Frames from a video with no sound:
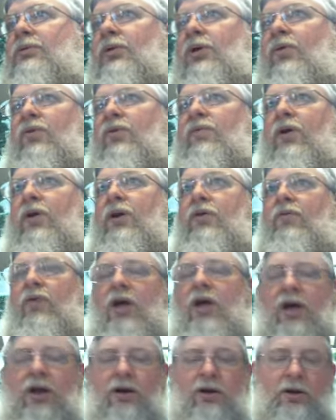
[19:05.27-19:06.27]
You know, we've already
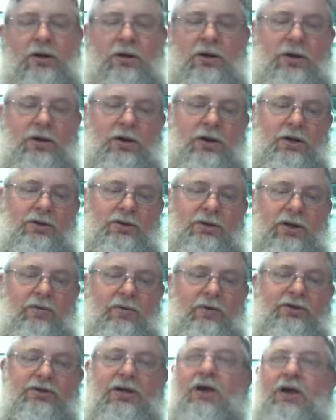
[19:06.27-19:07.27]
read they
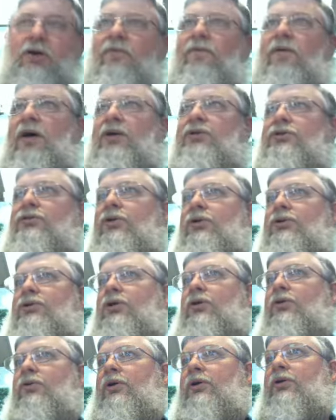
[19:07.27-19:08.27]
were sacrificing their
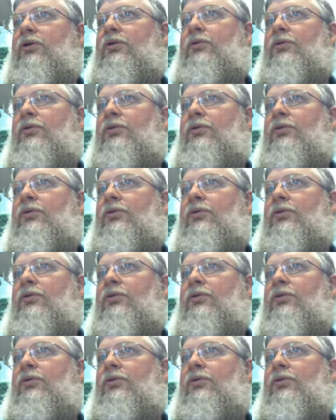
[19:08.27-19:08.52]
children.